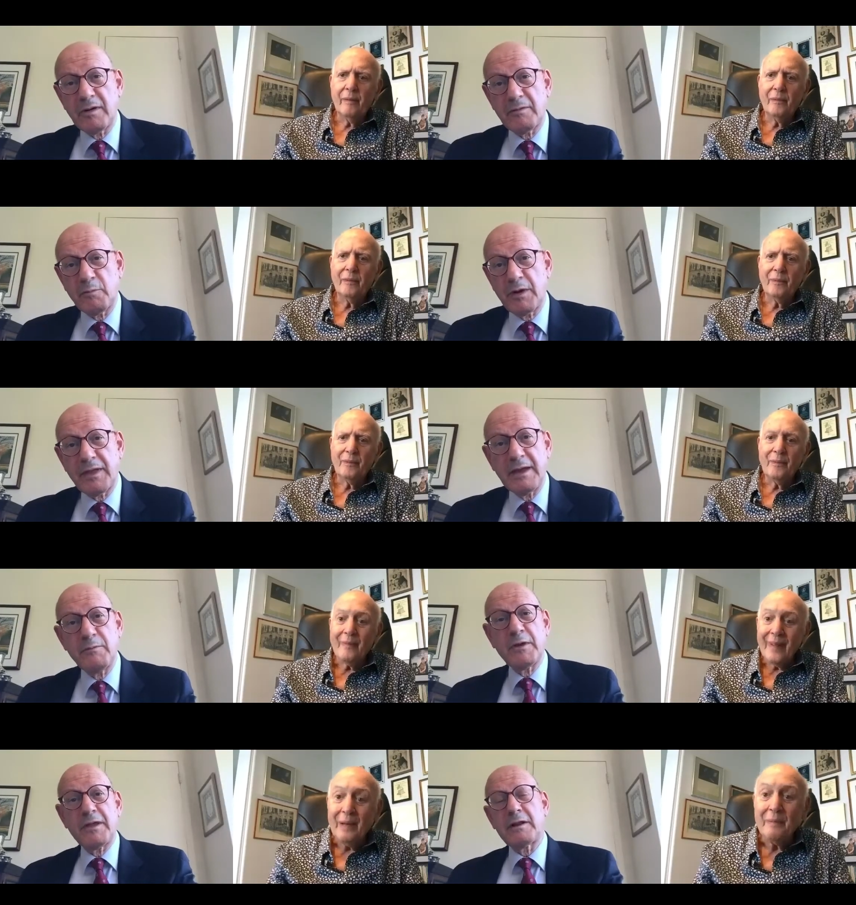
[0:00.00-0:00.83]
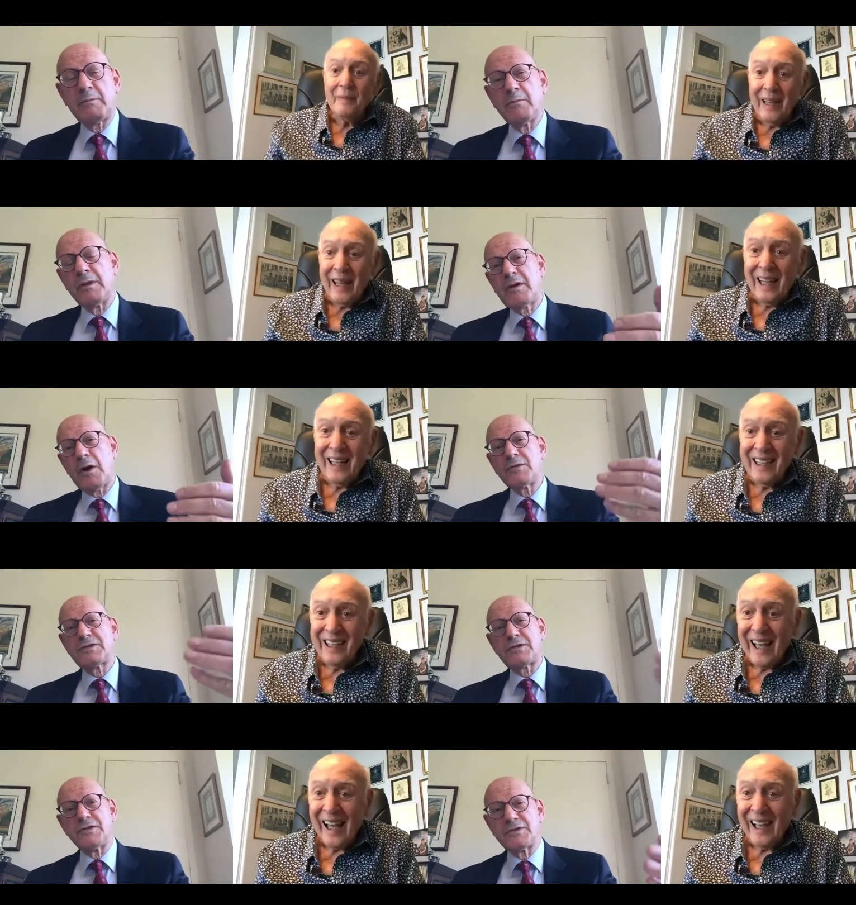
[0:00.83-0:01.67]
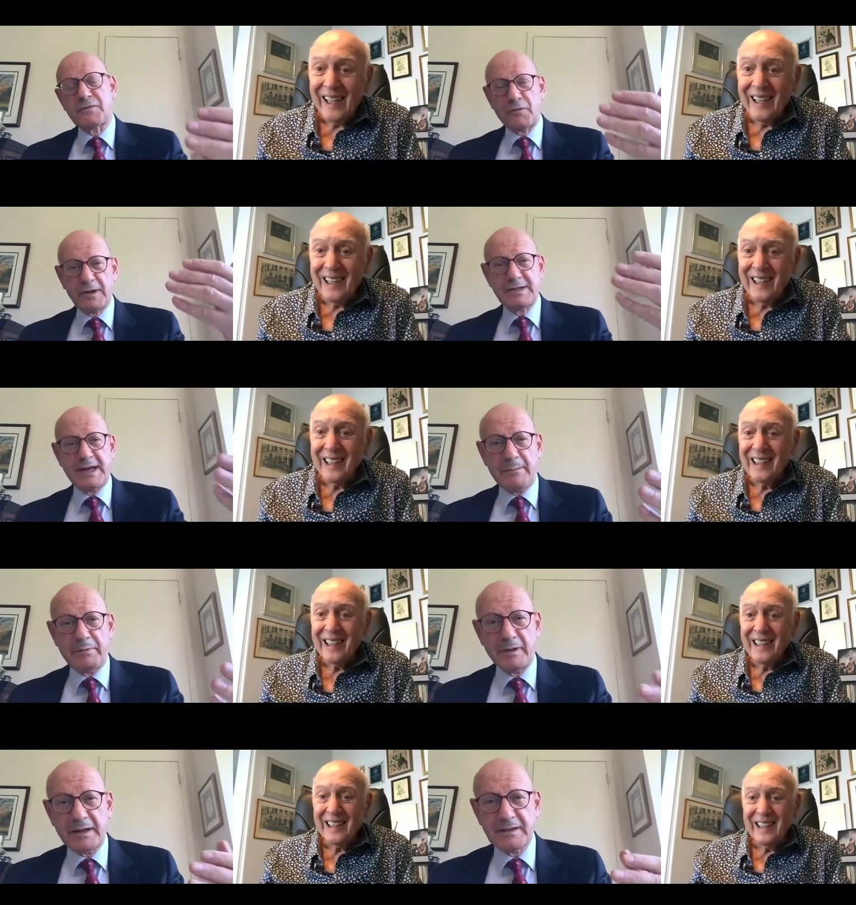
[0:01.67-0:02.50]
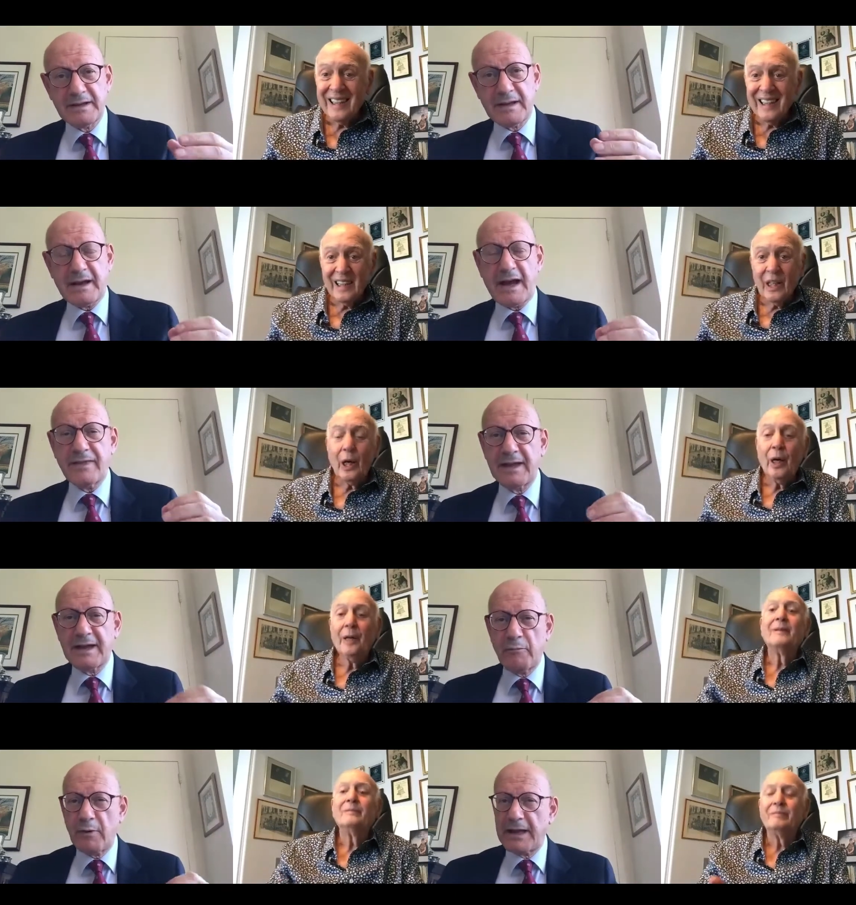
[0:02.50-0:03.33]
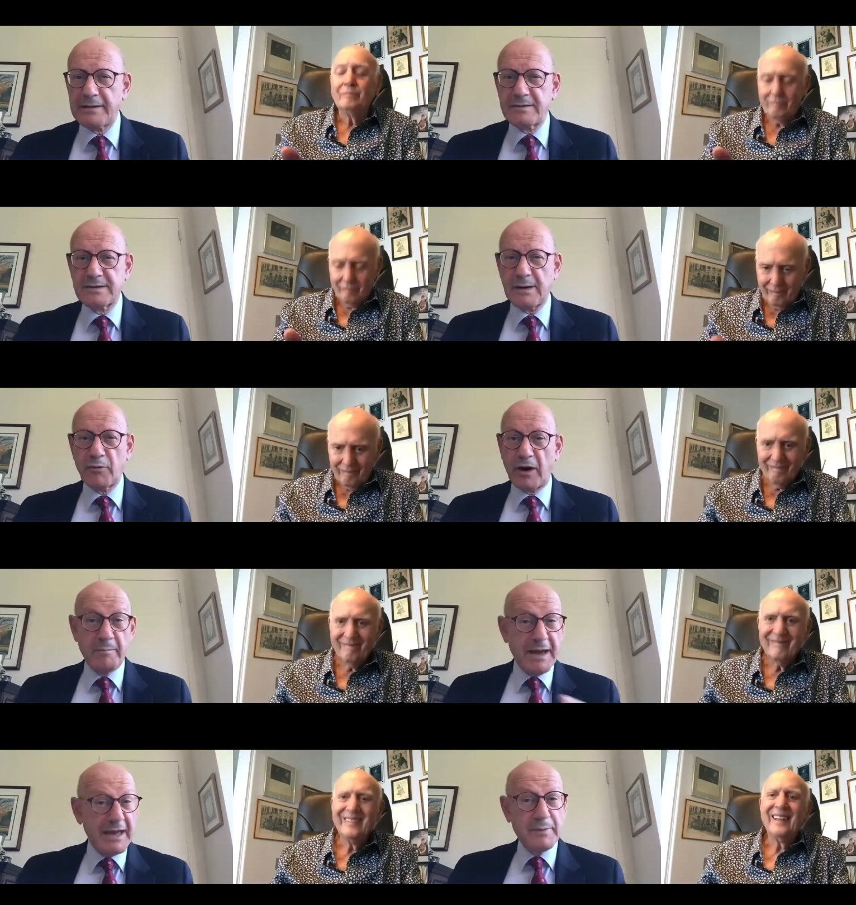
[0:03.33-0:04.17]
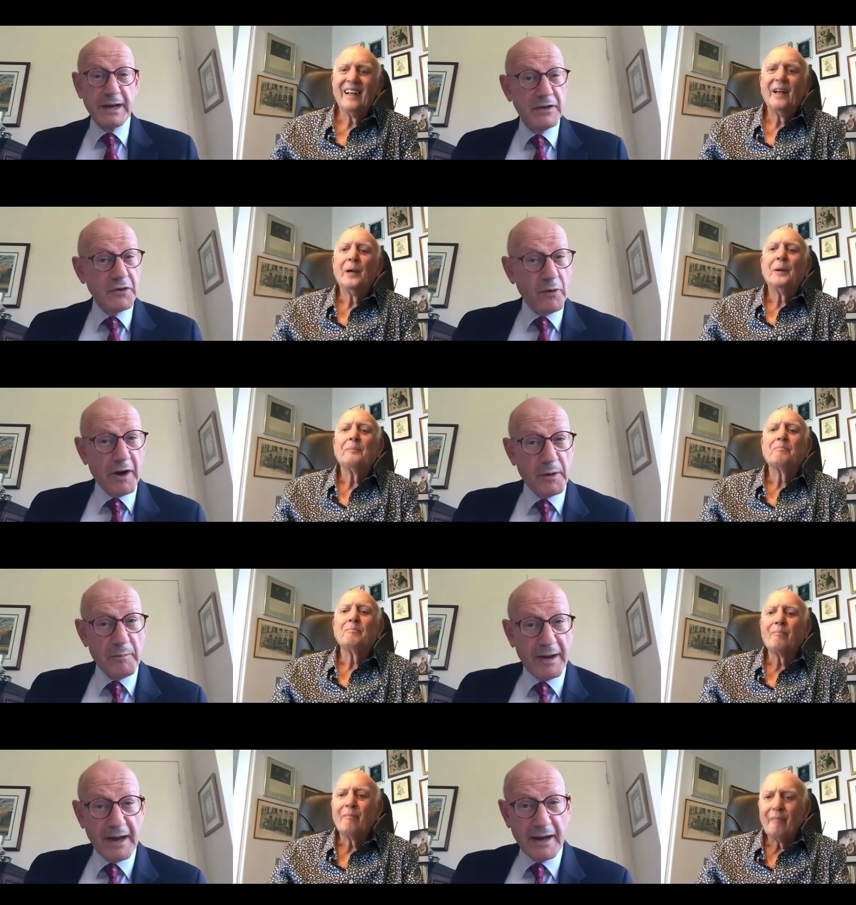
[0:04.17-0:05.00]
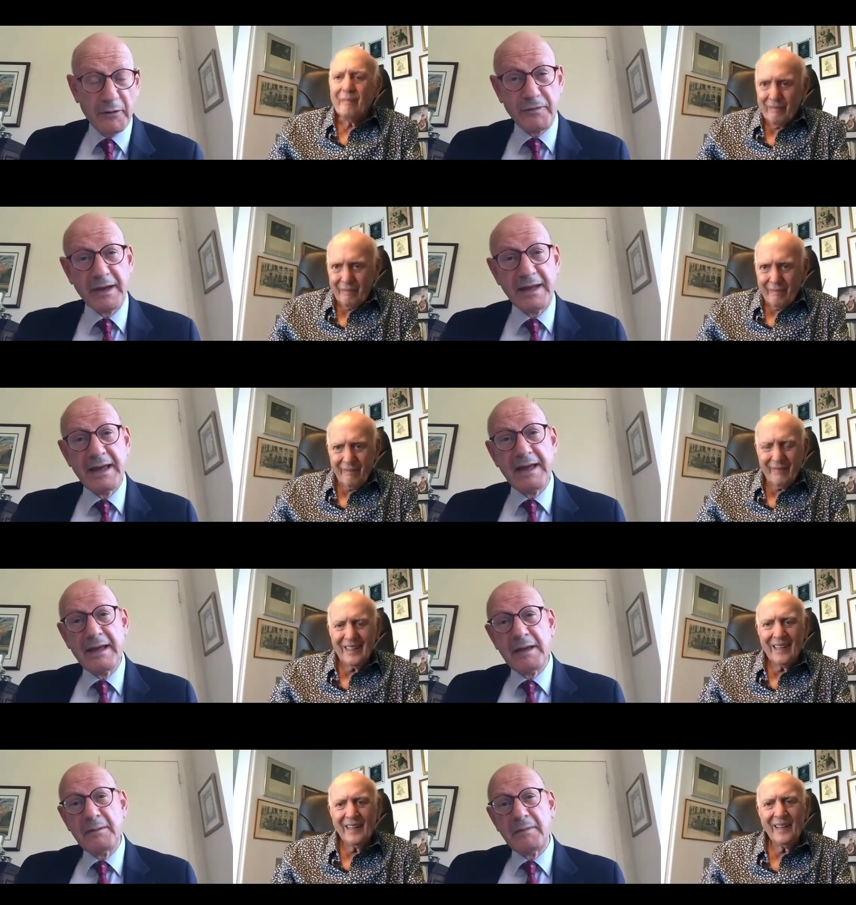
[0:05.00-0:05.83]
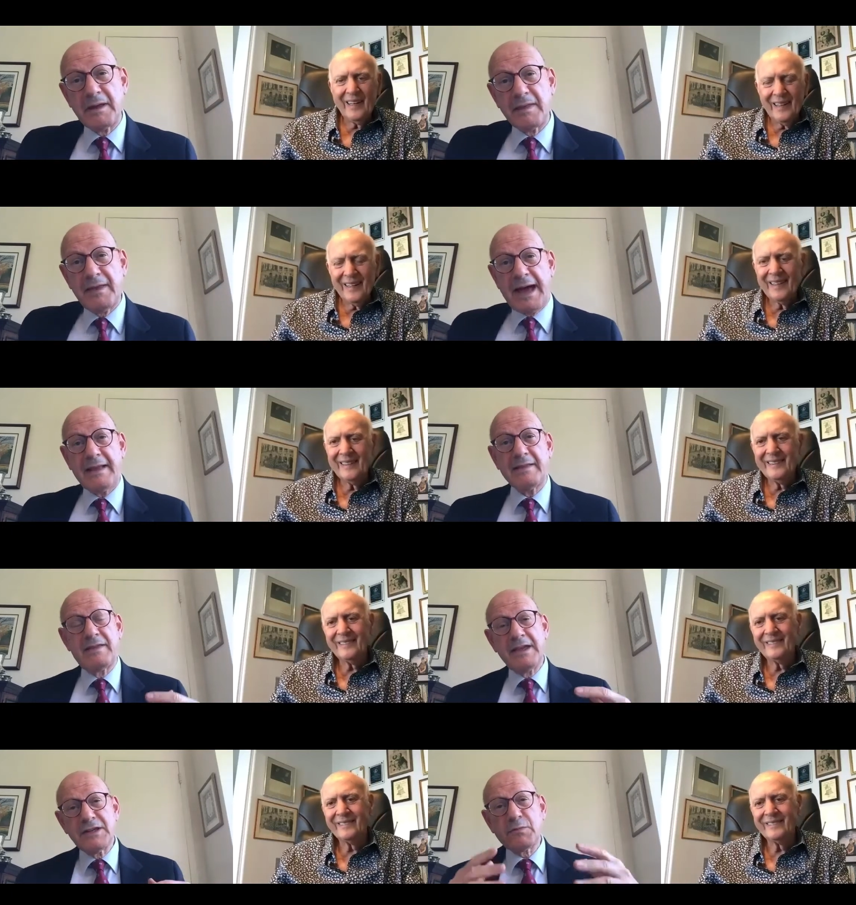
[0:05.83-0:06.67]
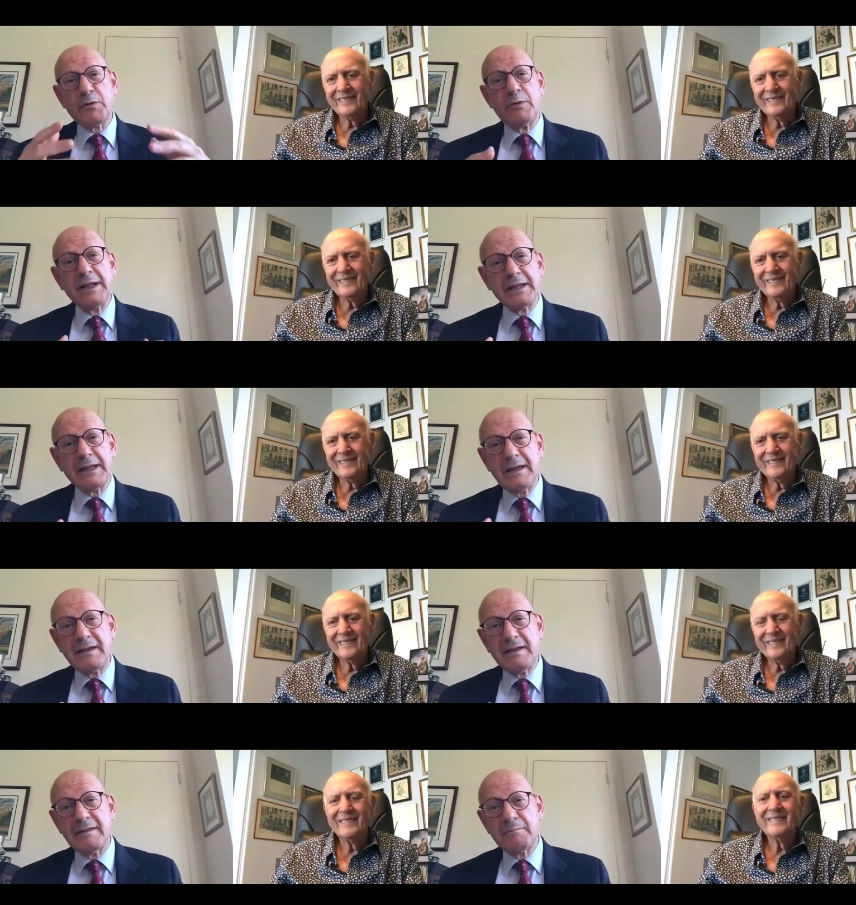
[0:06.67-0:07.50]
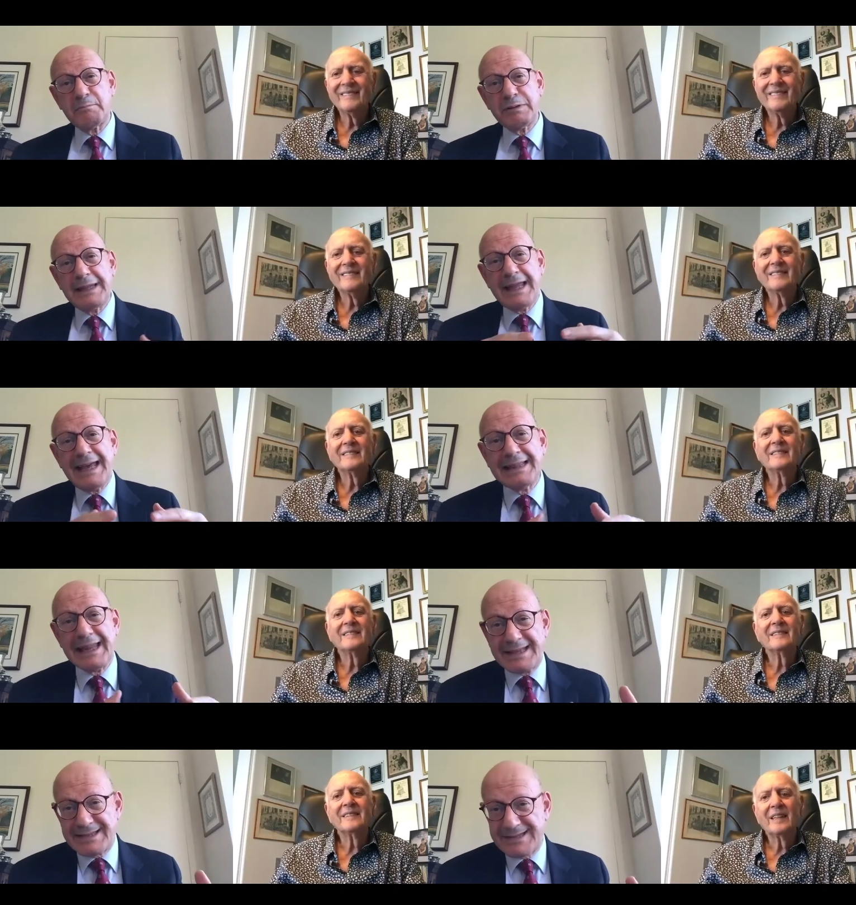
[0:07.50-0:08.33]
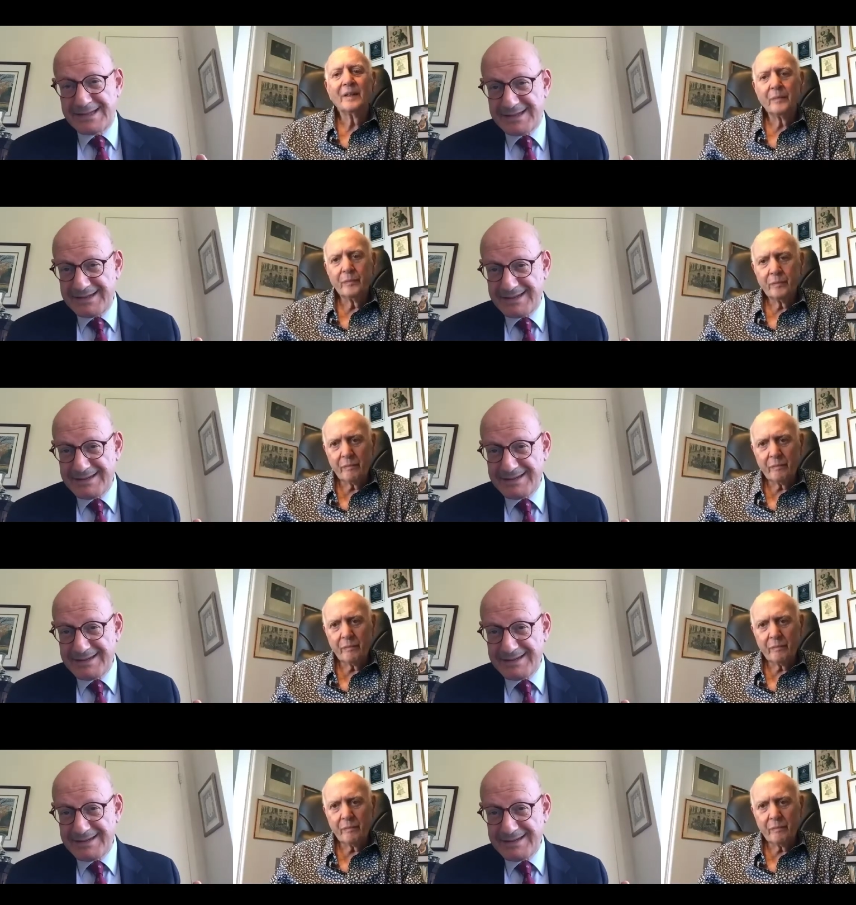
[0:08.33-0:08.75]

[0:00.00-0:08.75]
Speaker 1: with, the, with, the, with the coasters, for example, I think I read somewhere, it may have been in your autobiography, that these were really playlets